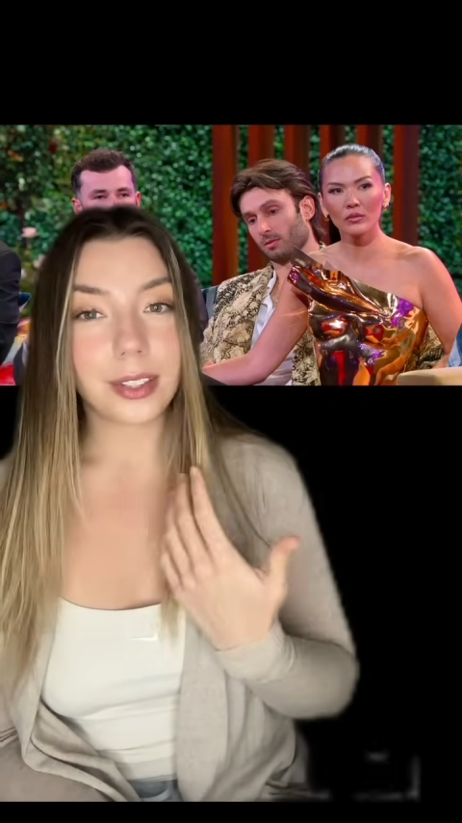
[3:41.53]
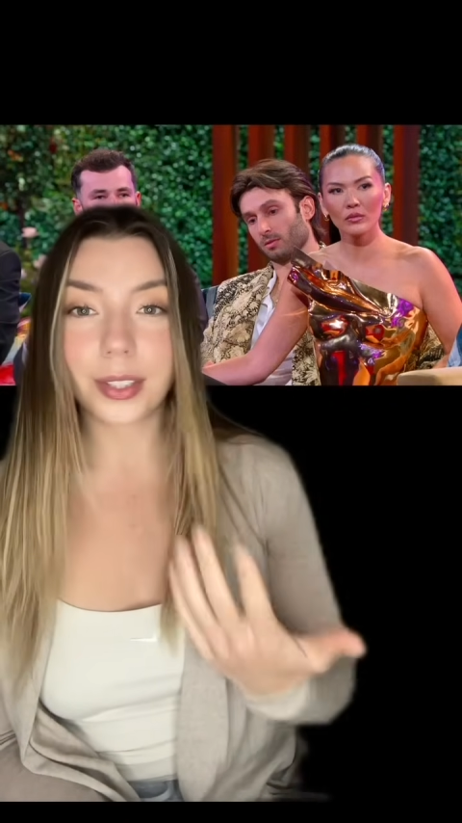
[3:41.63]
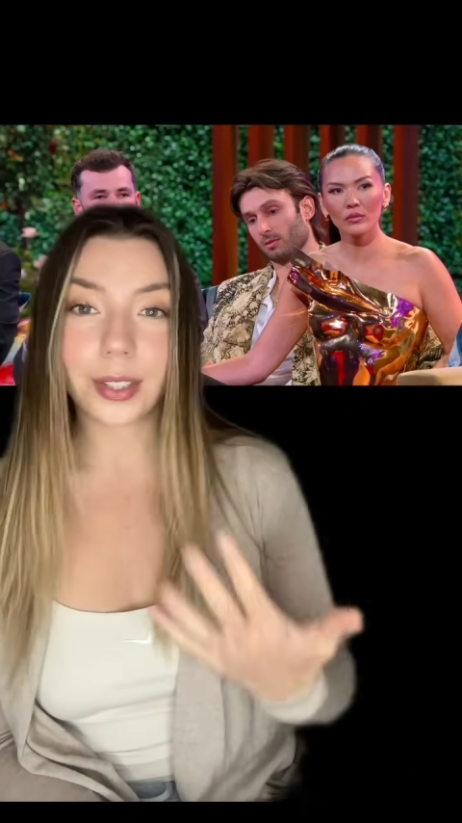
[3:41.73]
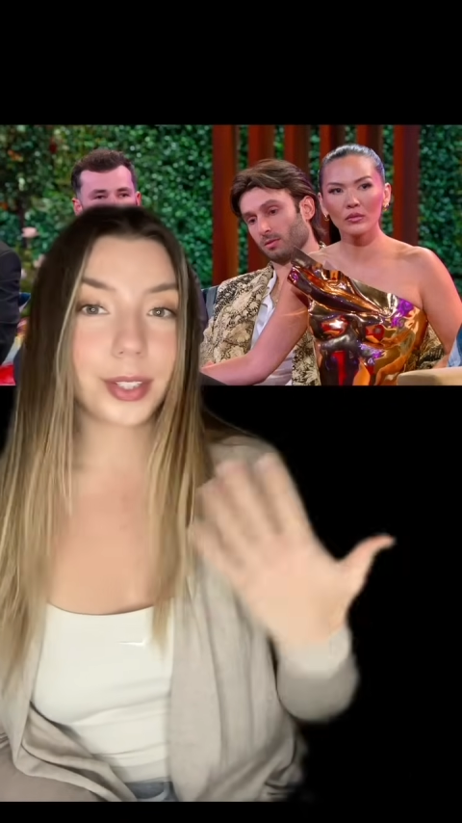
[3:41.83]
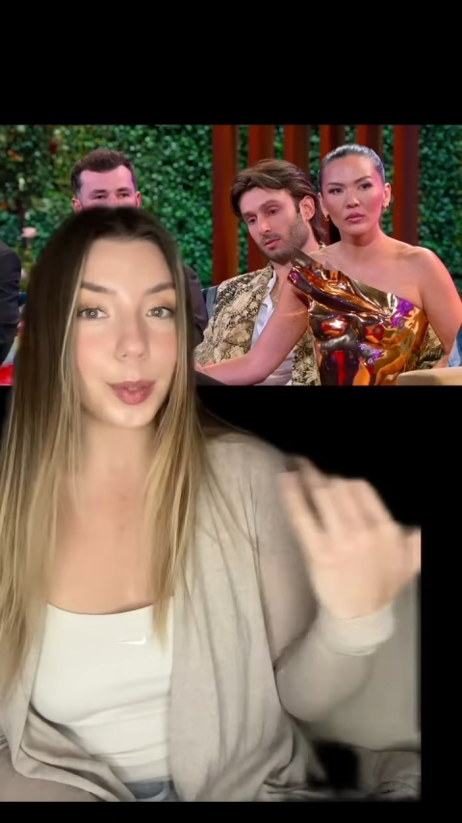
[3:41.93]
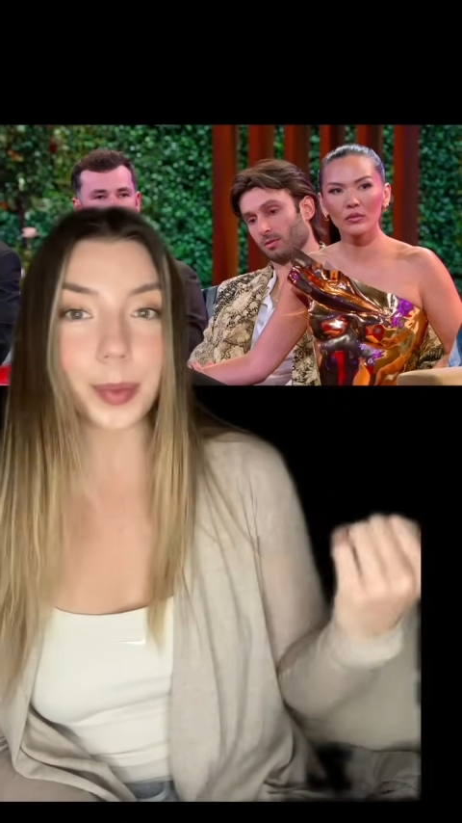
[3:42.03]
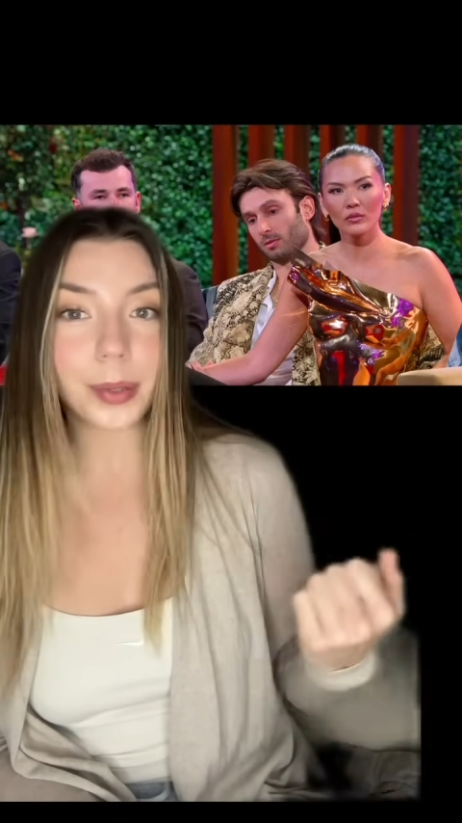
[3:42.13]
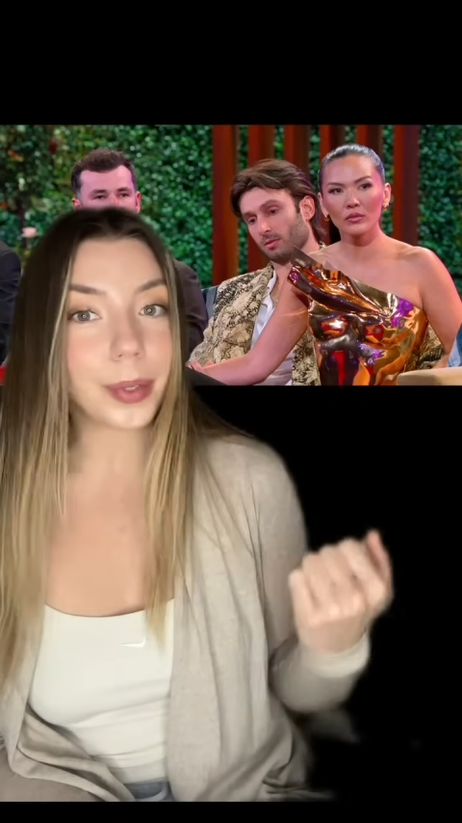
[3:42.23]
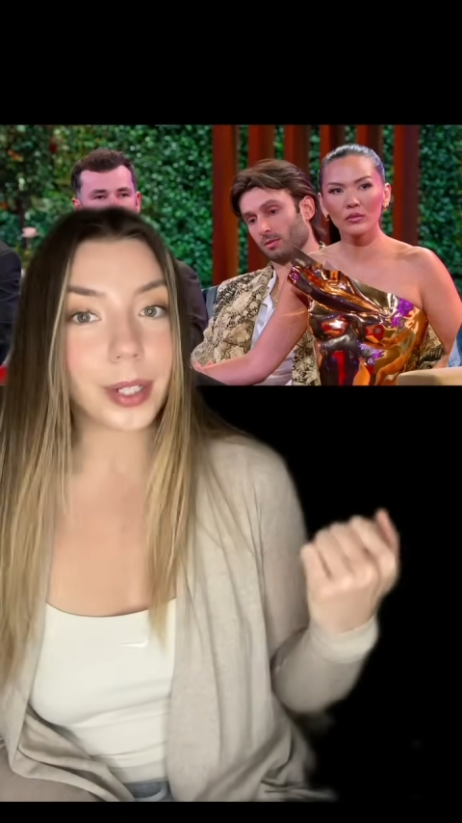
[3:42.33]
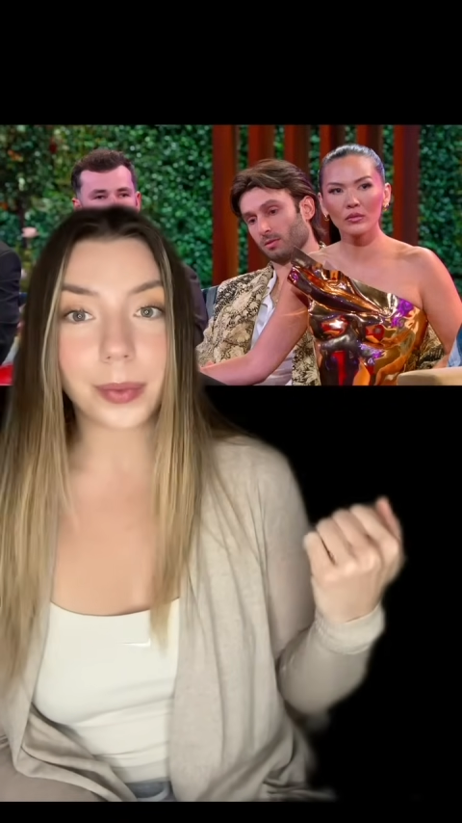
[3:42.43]
Just a
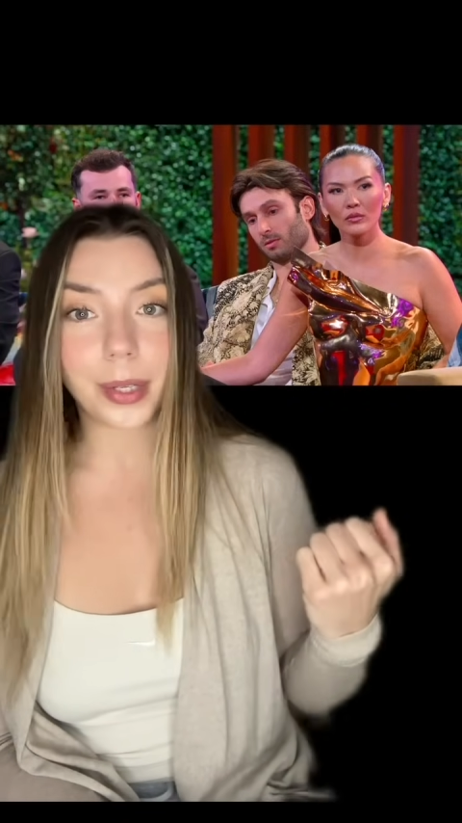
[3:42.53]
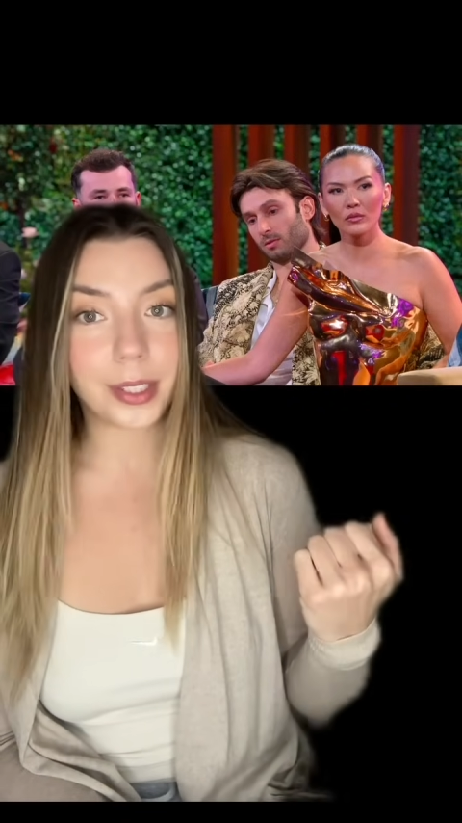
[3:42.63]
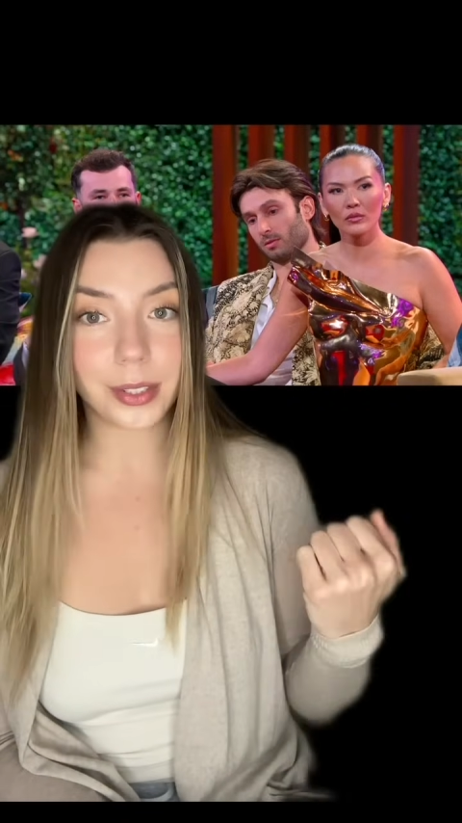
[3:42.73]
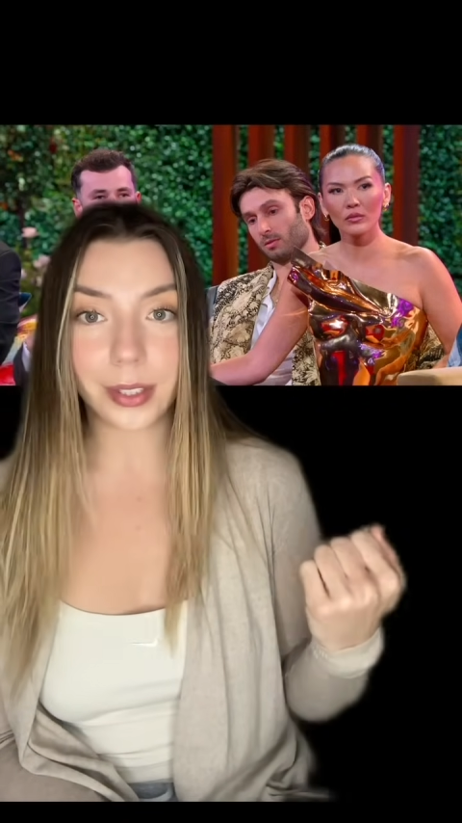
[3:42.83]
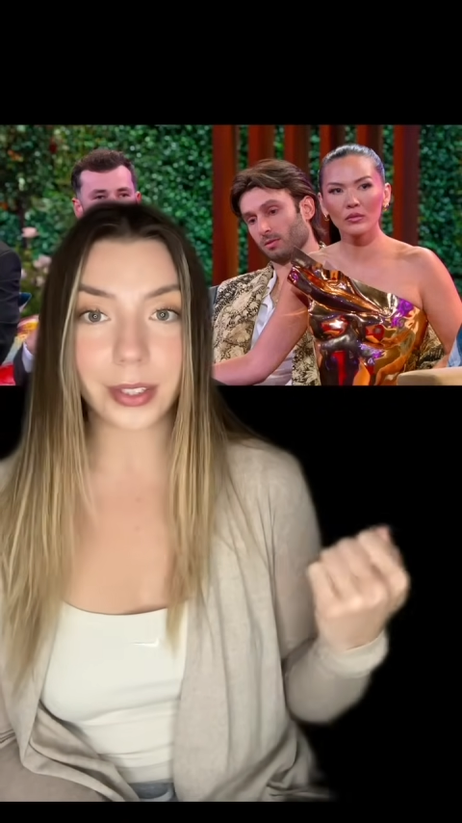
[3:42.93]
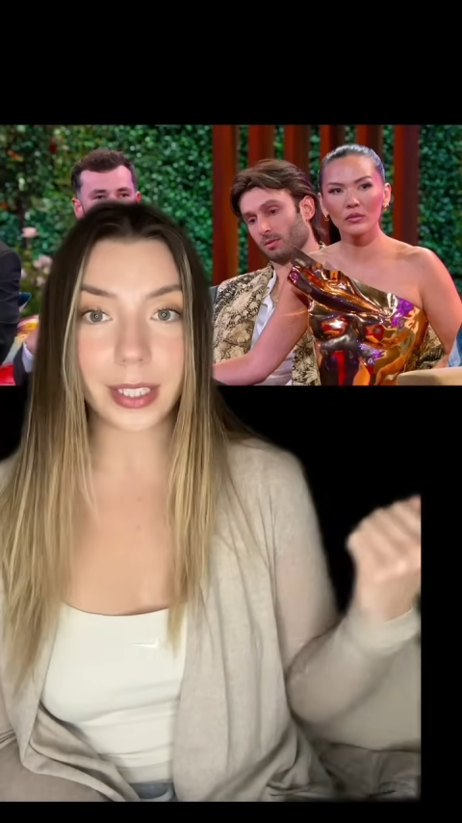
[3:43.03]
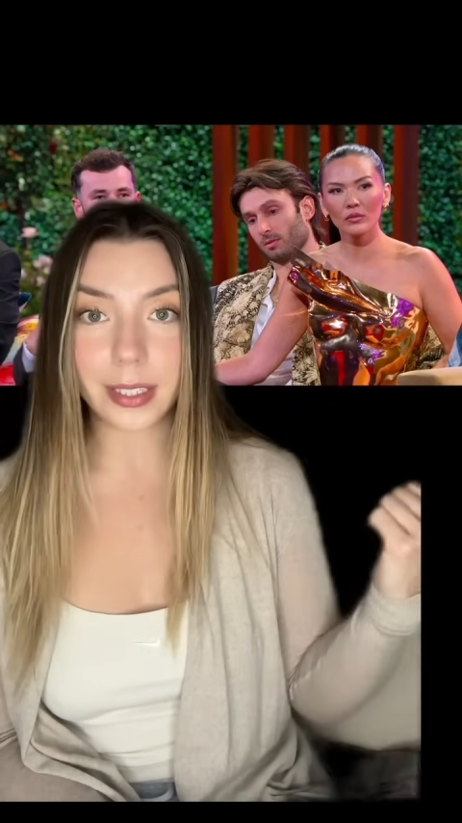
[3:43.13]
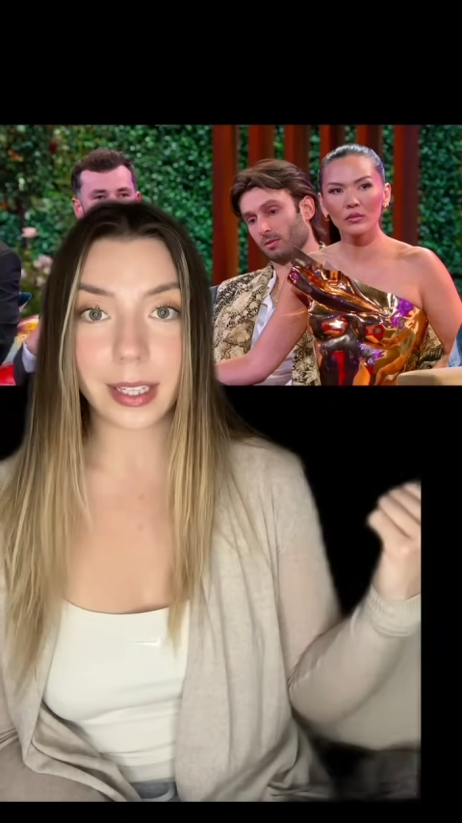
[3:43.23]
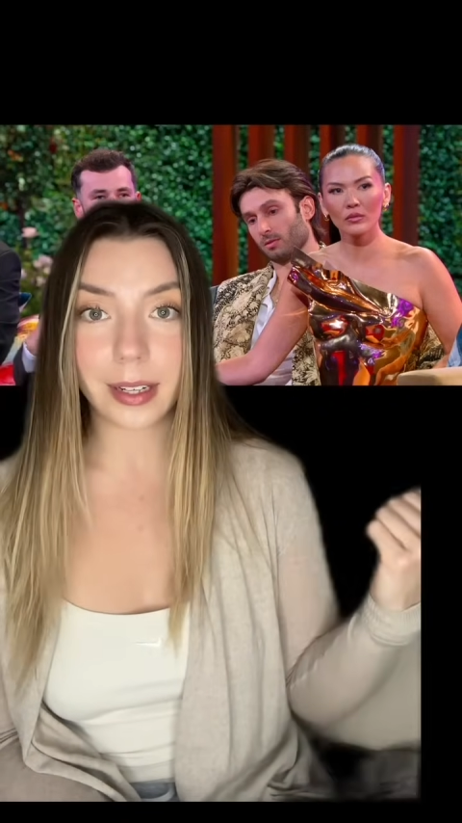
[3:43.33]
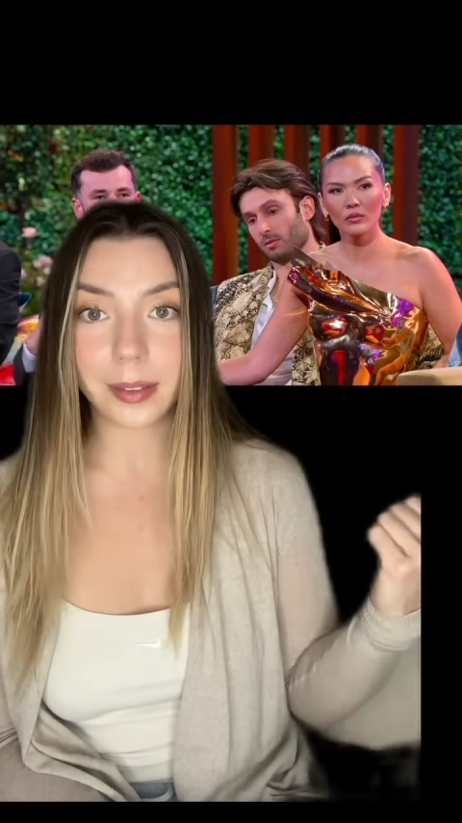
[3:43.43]
super weird way to
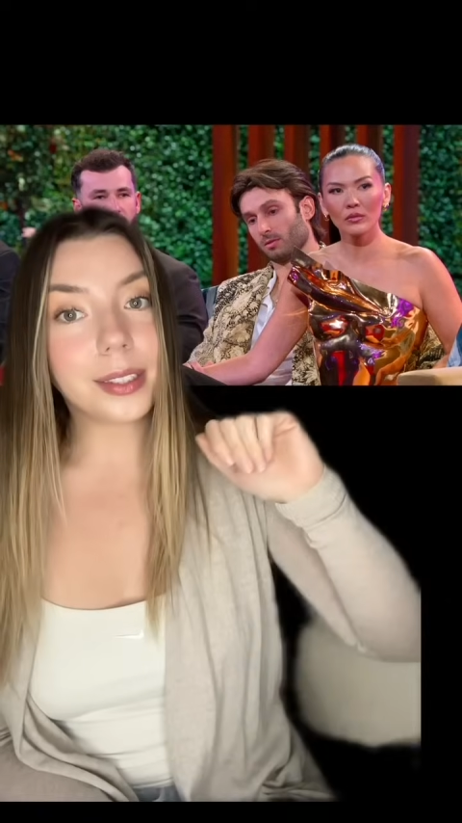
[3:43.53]
address that.